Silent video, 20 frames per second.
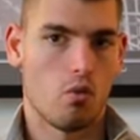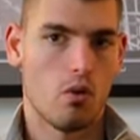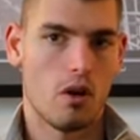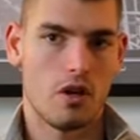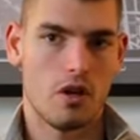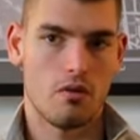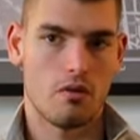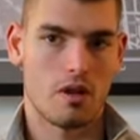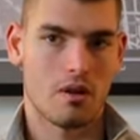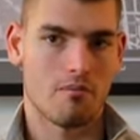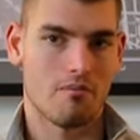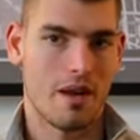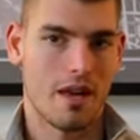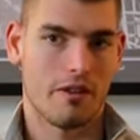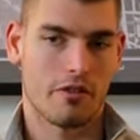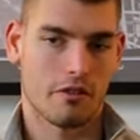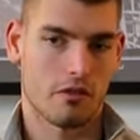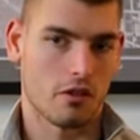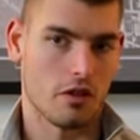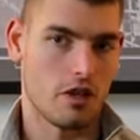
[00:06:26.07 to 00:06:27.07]
What you can
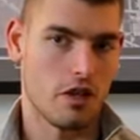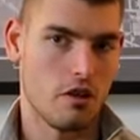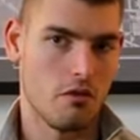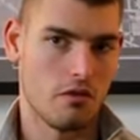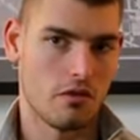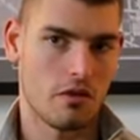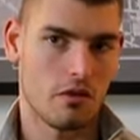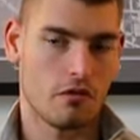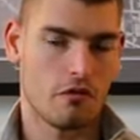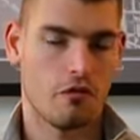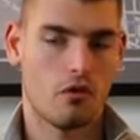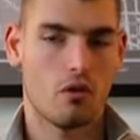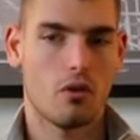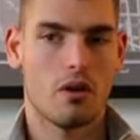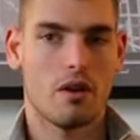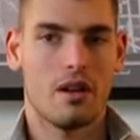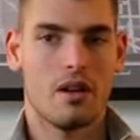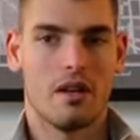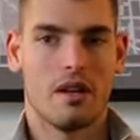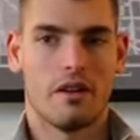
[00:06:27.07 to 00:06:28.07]
basically use it
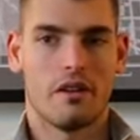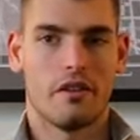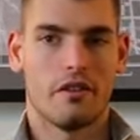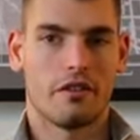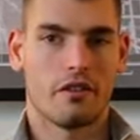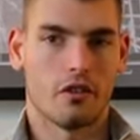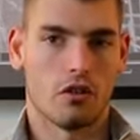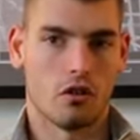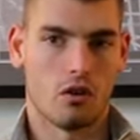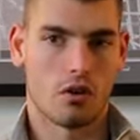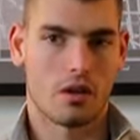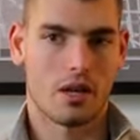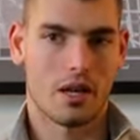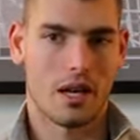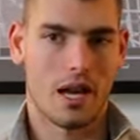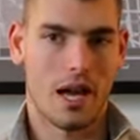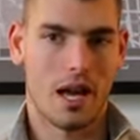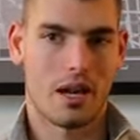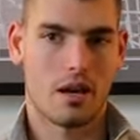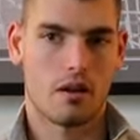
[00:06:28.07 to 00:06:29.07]
for is
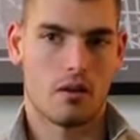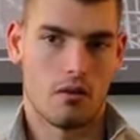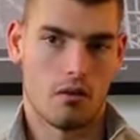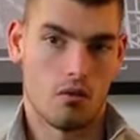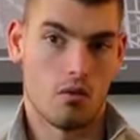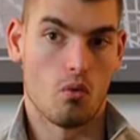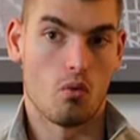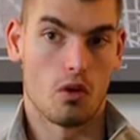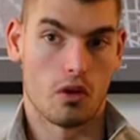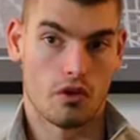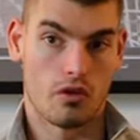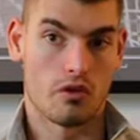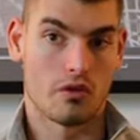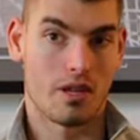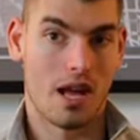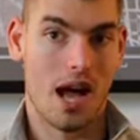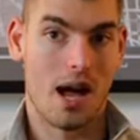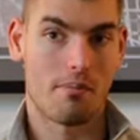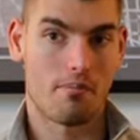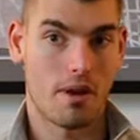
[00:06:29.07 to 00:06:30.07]
looking at what your
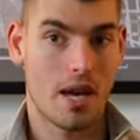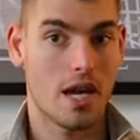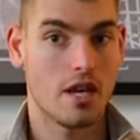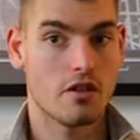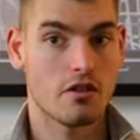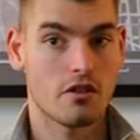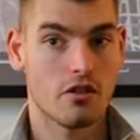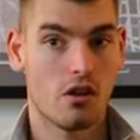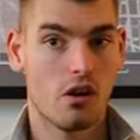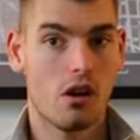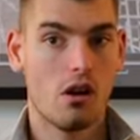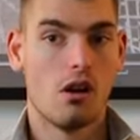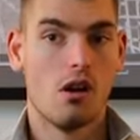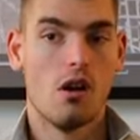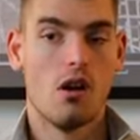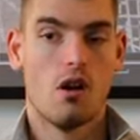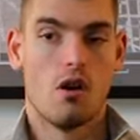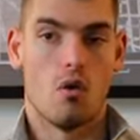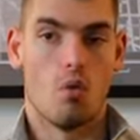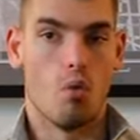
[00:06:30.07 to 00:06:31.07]
top pages are,
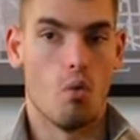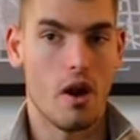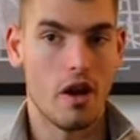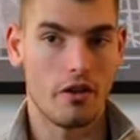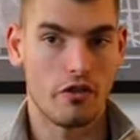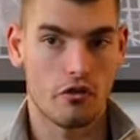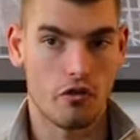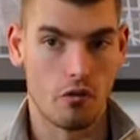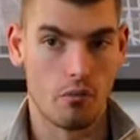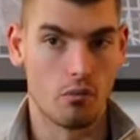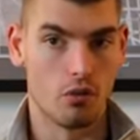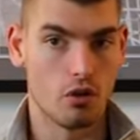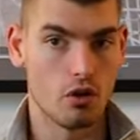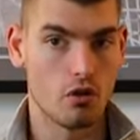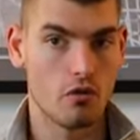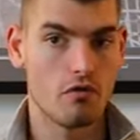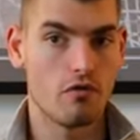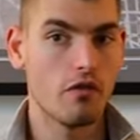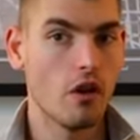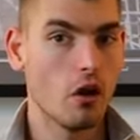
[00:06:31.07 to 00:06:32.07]
ways to
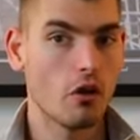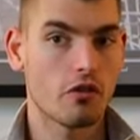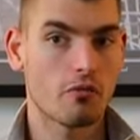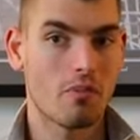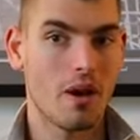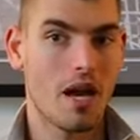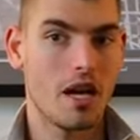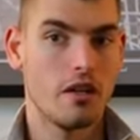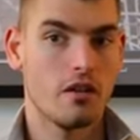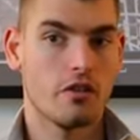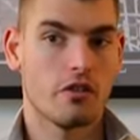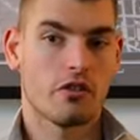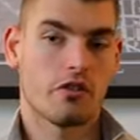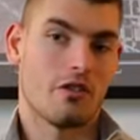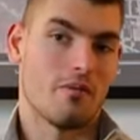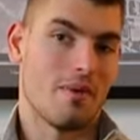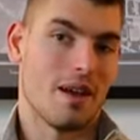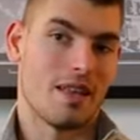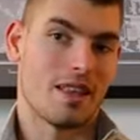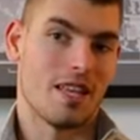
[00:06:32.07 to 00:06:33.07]
improve those pages
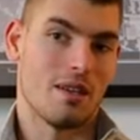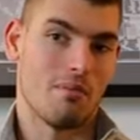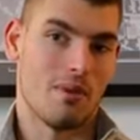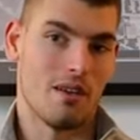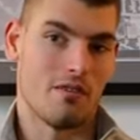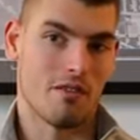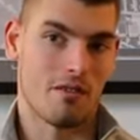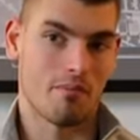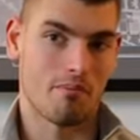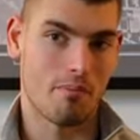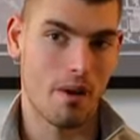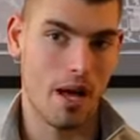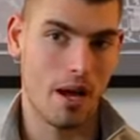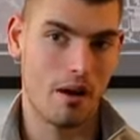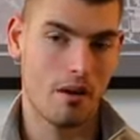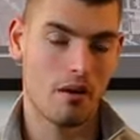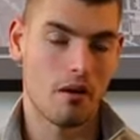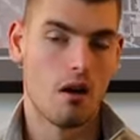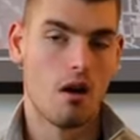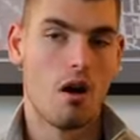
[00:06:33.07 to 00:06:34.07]
to make them even
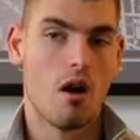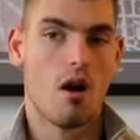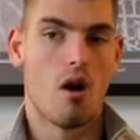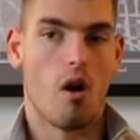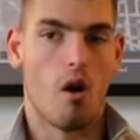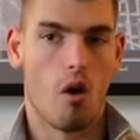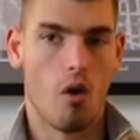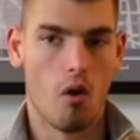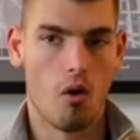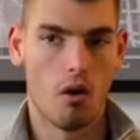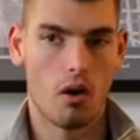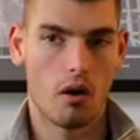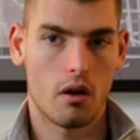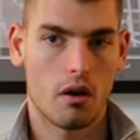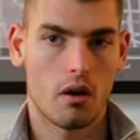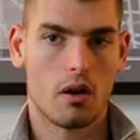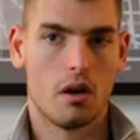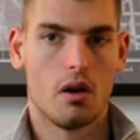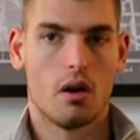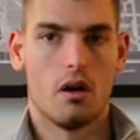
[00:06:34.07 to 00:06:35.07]
better,
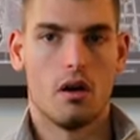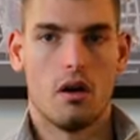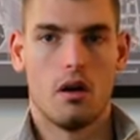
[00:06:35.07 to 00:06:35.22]
or